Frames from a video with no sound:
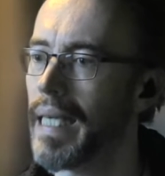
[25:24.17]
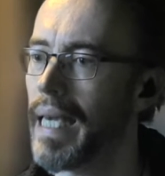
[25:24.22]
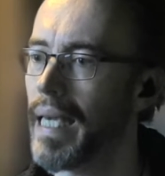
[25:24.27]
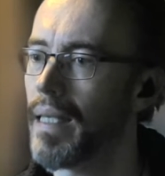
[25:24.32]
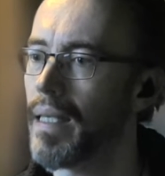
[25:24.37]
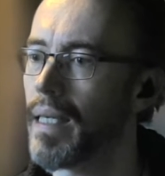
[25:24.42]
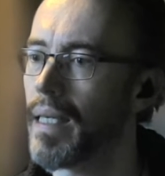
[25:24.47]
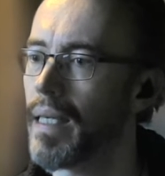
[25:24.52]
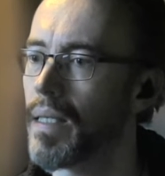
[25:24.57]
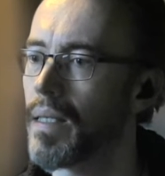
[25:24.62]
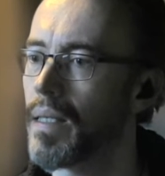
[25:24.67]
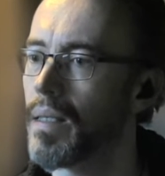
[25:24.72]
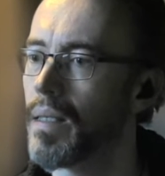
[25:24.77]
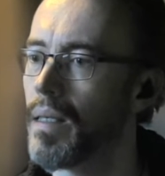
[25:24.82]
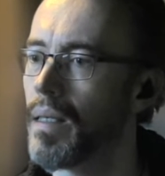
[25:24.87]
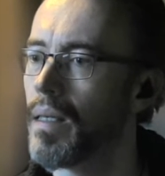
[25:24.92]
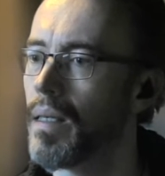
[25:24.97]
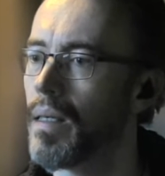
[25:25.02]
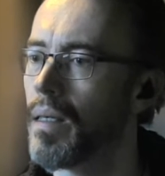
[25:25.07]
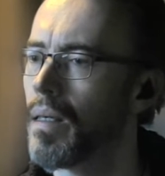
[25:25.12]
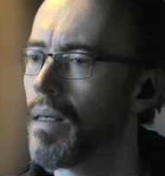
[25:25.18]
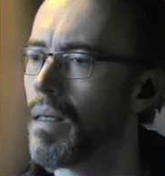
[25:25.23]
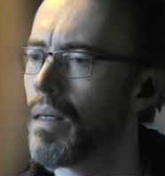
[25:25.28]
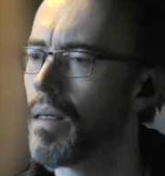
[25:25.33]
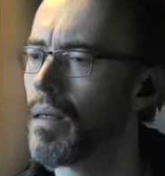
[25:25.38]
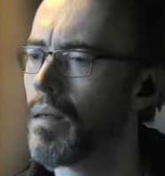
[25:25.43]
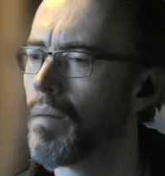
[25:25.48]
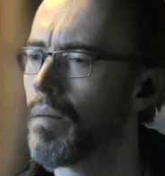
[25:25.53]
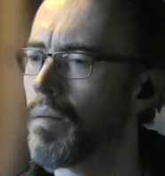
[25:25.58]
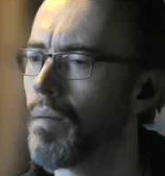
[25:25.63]
I'm wondering about the
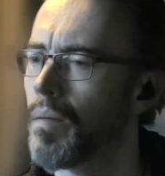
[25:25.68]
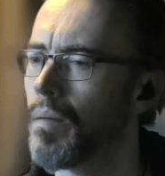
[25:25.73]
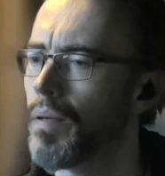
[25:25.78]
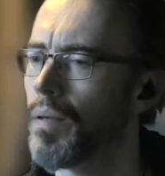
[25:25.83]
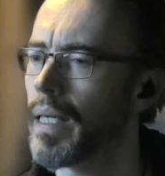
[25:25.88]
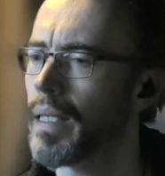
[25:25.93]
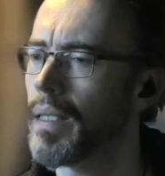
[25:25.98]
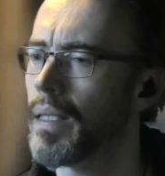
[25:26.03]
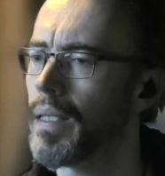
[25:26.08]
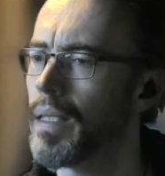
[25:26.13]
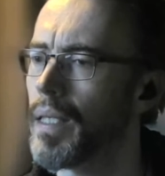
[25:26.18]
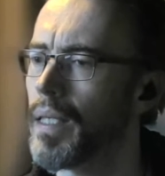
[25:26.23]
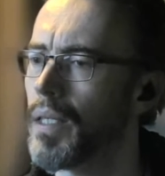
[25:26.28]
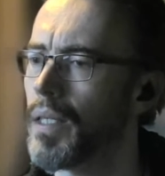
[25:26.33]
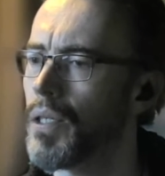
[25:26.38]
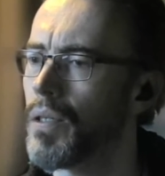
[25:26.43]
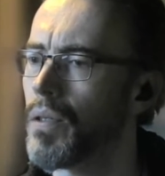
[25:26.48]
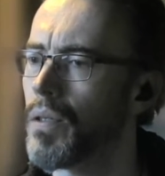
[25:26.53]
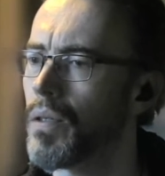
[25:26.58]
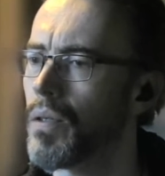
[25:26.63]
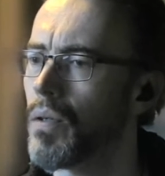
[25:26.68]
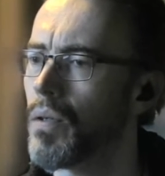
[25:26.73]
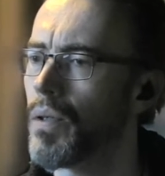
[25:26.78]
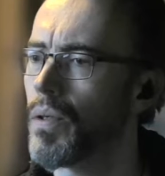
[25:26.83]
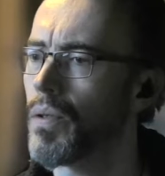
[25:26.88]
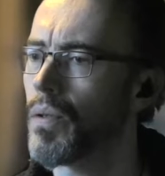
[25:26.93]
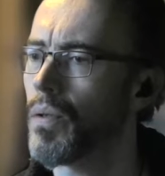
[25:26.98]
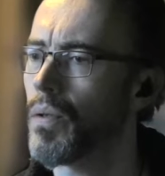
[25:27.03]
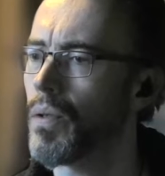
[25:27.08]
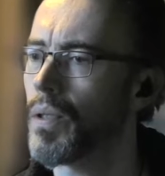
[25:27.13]
possibility of one working at Clerkenwell
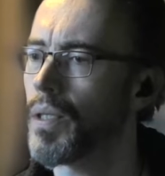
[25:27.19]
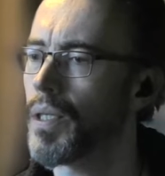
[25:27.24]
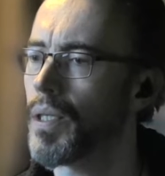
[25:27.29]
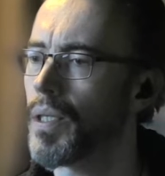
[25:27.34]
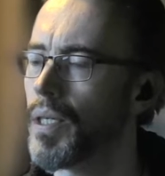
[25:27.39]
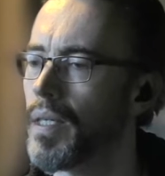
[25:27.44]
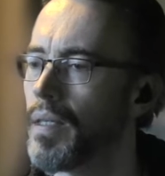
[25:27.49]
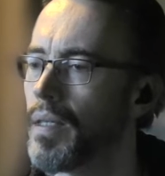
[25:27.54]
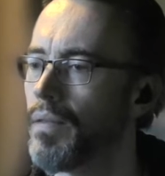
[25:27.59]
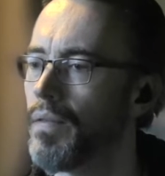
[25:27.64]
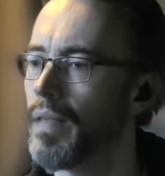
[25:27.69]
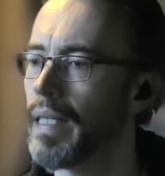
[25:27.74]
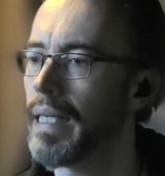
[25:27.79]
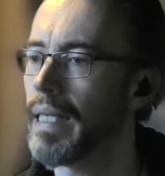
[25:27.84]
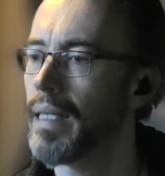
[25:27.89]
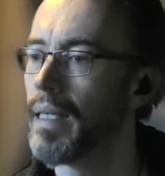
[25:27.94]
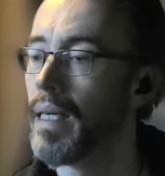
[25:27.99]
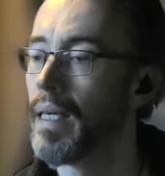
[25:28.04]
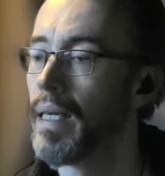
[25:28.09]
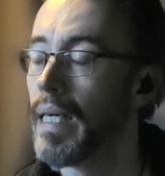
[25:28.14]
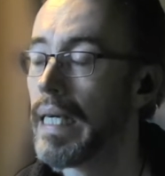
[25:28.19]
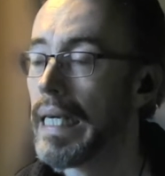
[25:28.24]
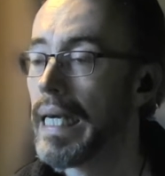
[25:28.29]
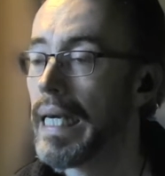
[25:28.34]
if one were to gain this